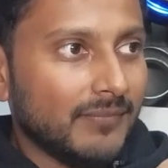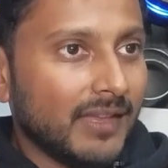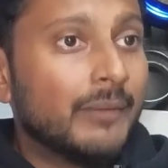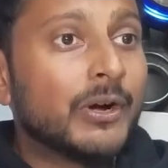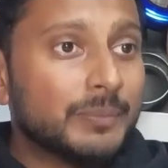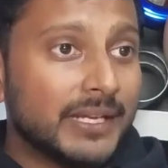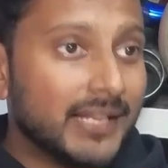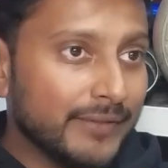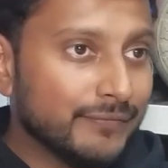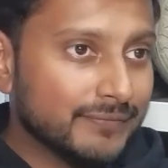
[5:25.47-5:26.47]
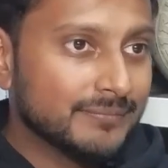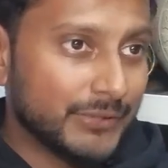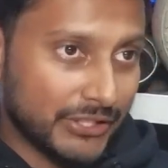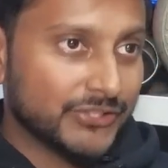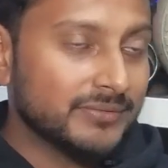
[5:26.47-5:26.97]
about my life
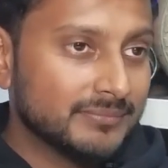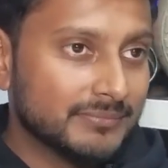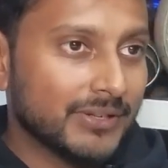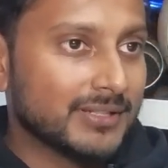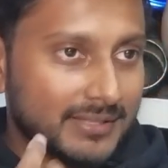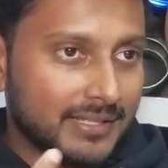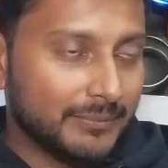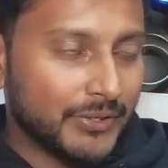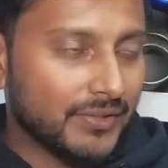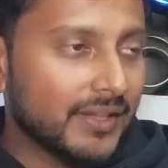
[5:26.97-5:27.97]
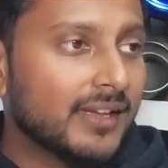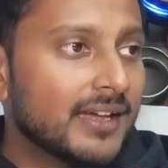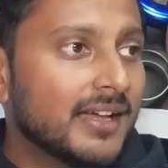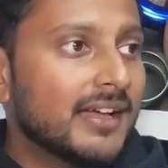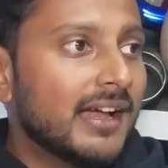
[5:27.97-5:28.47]
protection because it's an important thing.
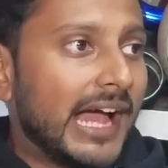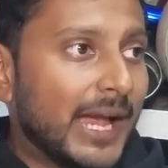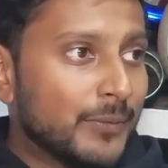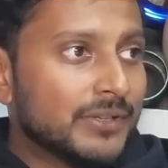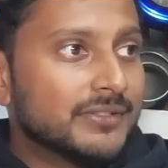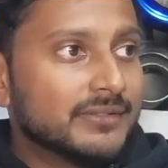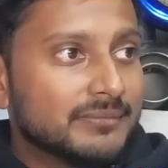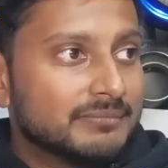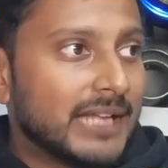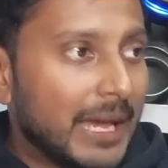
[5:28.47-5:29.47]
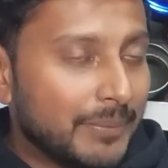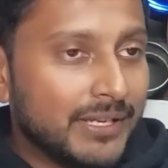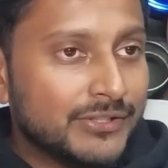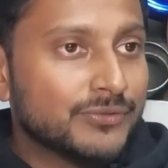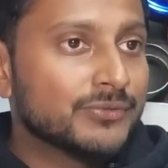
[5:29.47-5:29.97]
I would
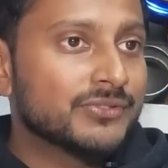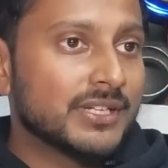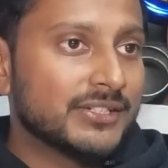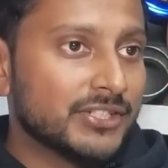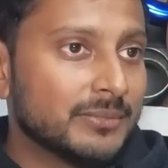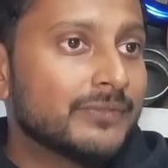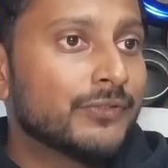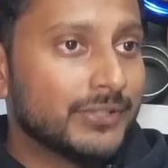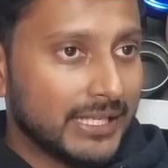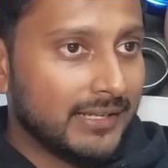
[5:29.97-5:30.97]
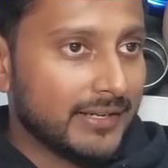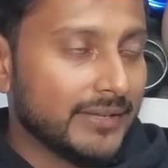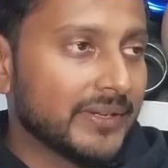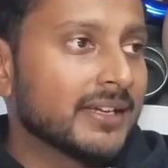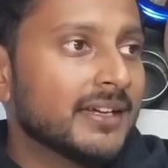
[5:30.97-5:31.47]
happily choose a German for daily
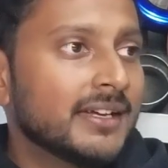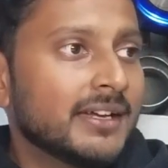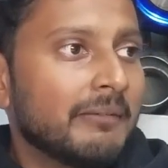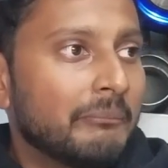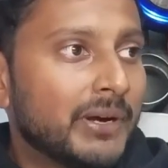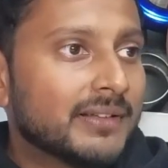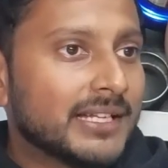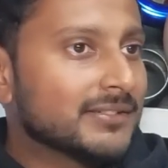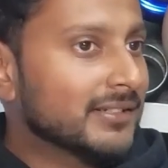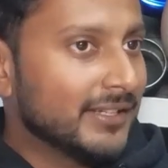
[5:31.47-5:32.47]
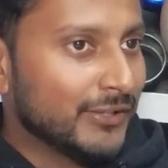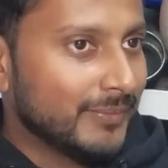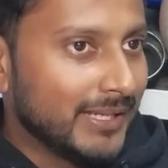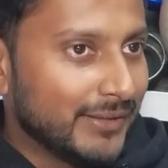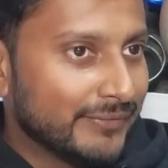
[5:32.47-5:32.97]
driving. But that's not the end of
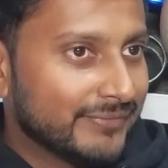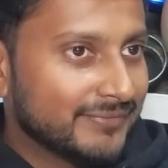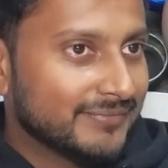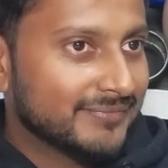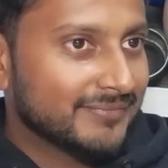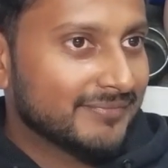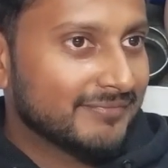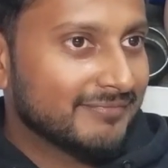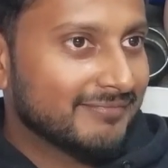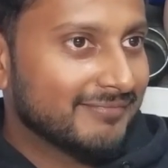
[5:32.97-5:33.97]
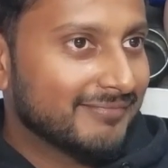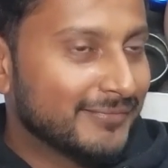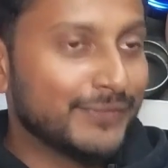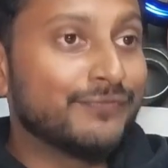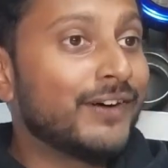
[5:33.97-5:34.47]
my life.
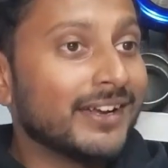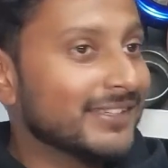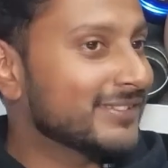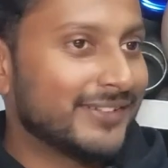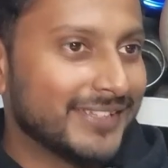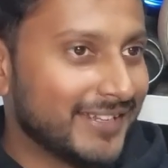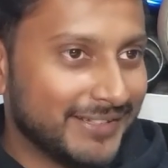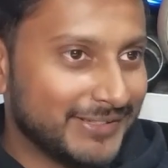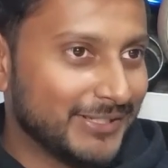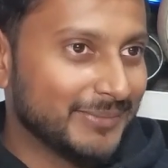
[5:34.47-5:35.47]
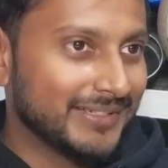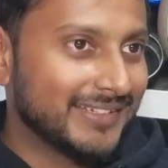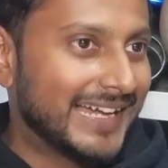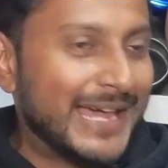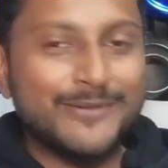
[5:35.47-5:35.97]
The fun is not there in the German.
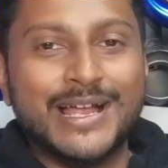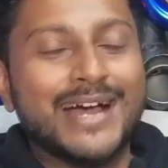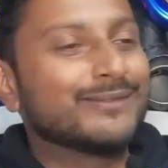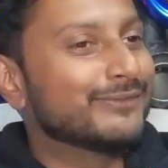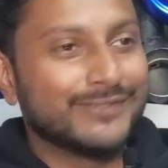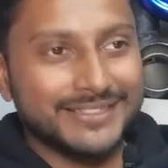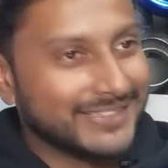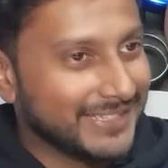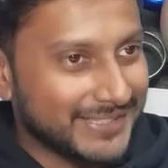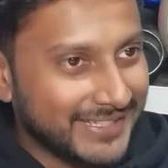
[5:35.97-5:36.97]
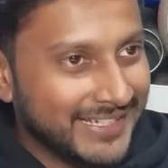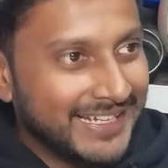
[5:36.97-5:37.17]
I don't have the fun, seriously.